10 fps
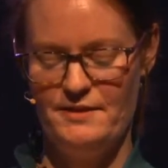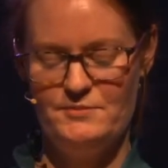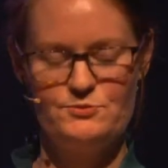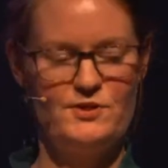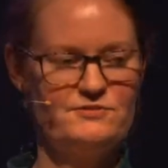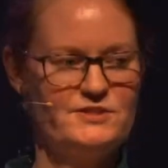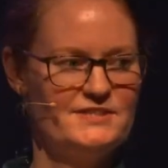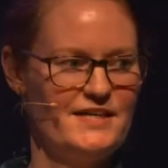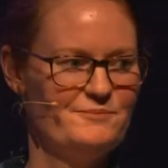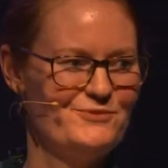him as one of the
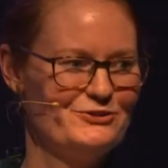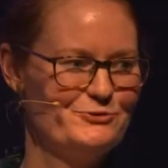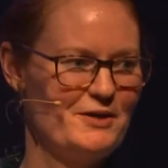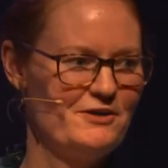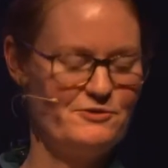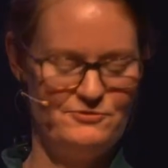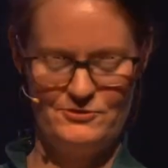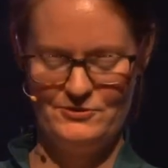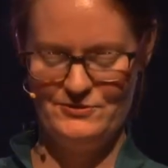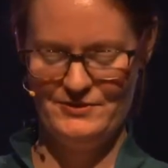10 most
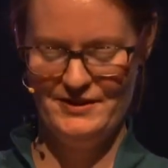powerful